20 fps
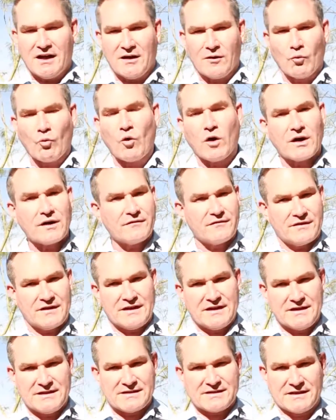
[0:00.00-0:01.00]
One of
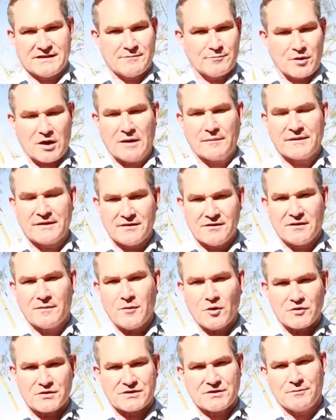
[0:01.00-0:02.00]
these, and probably the
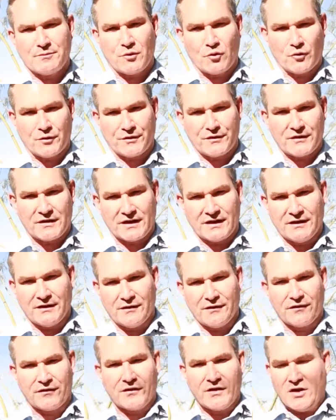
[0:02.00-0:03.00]
most important,
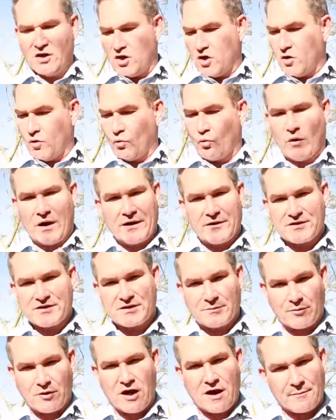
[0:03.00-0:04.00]
is where is
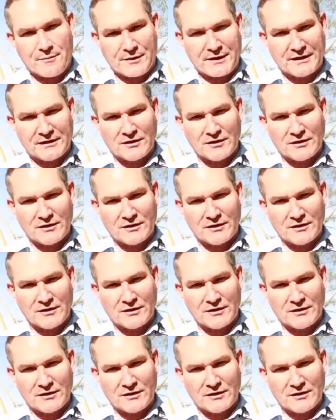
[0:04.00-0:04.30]
the property